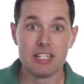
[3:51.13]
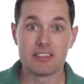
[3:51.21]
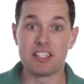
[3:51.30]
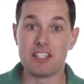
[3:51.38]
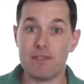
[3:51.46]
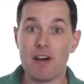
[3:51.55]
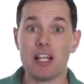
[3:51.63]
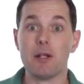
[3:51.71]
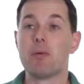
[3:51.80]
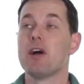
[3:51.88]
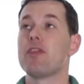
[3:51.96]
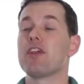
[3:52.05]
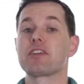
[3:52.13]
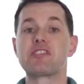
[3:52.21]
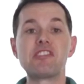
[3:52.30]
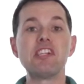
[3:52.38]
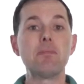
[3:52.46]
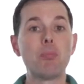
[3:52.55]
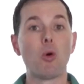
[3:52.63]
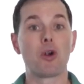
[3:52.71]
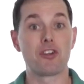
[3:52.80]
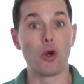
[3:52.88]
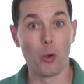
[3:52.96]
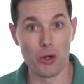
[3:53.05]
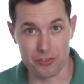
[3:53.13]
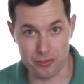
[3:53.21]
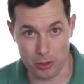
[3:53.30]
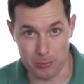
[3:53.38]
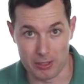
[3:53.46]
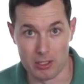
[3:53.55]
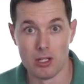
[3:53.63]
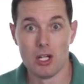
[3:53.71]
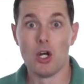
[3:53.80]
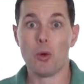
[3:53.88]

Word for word: to develop their Seaport oil terminal,